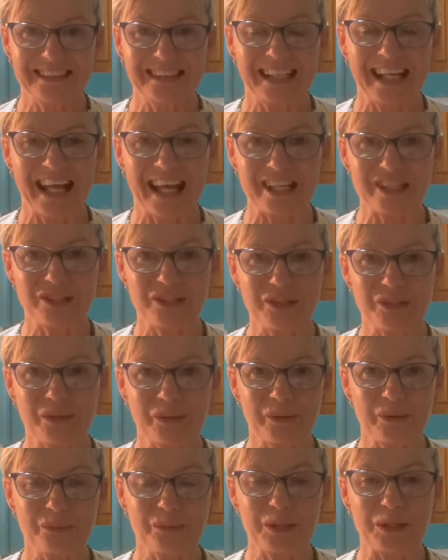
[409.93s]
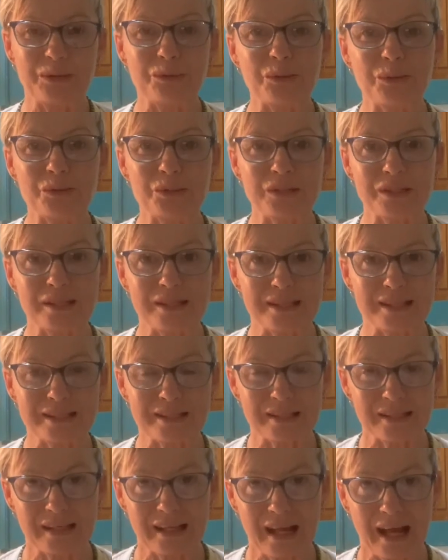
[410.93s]
As you know, we use this
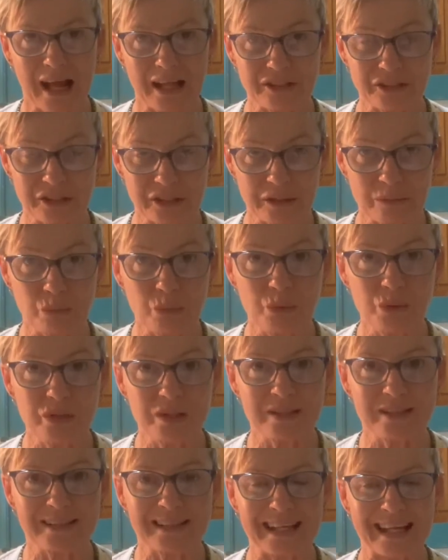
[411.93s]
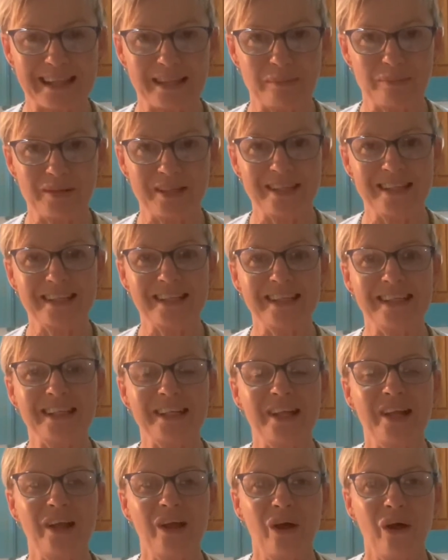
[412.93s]
Anjali Mudra at the beginning
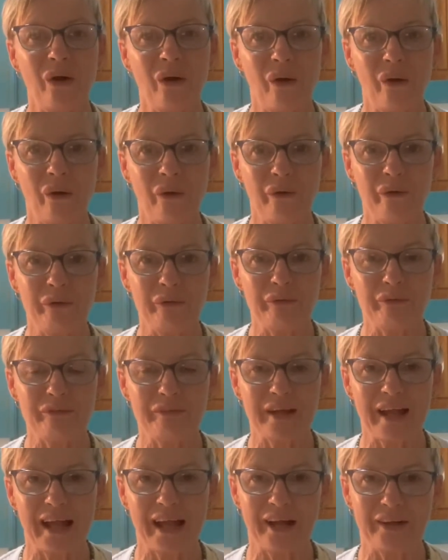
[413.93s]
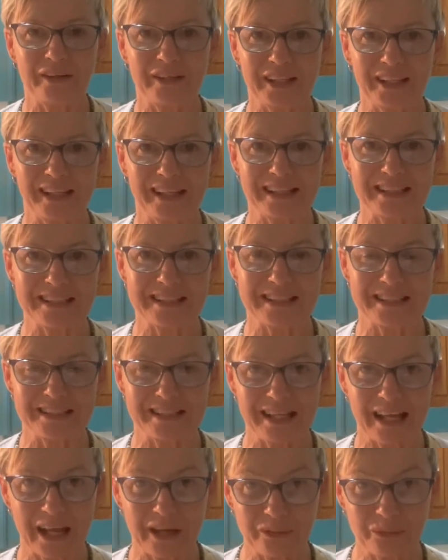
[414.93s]
of our classes
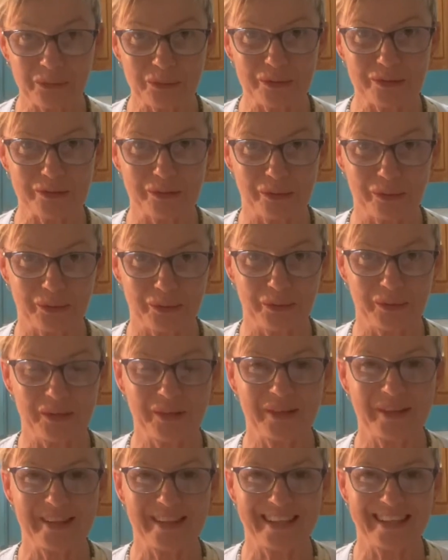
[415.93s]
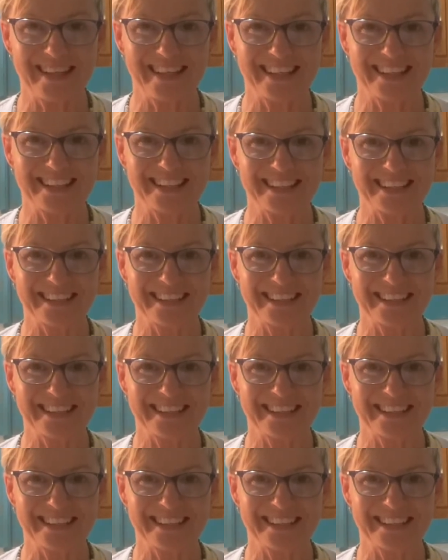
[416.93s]
and also the end.